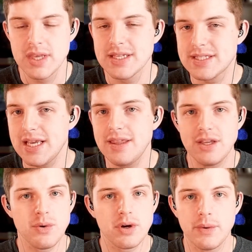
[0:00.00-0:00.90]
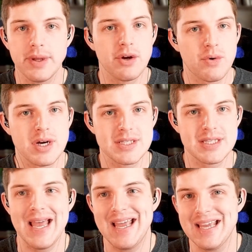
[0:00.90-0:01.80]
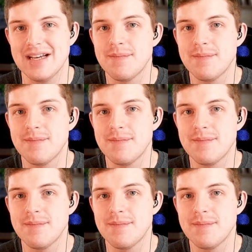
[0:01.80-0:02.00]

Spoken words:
Say that you're going across a